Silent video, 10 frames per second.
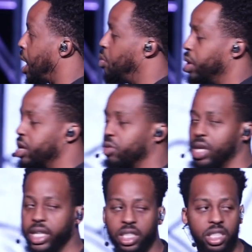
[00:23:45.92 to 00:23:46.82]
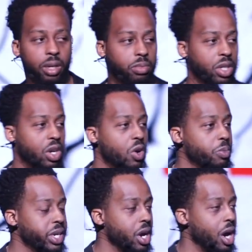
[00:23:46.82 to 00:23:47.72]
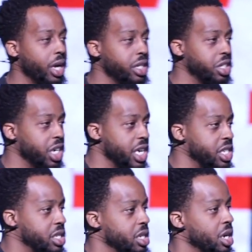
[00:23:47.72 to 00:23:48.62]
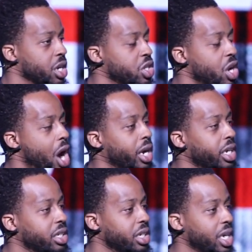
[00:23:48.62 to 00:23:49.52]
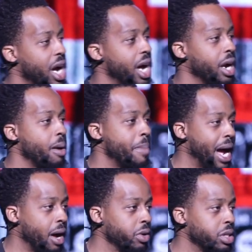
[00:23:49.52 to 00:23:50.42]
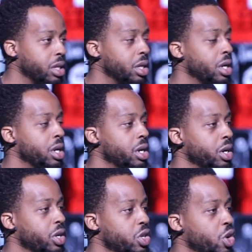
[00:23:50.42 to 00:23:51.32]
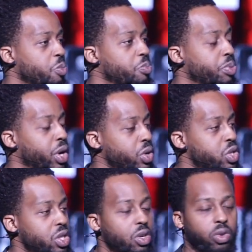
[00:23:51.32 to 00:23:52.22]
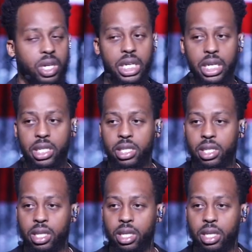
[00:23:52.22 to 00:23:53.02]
I want your relationship to go beyond just talking to God about your personal needs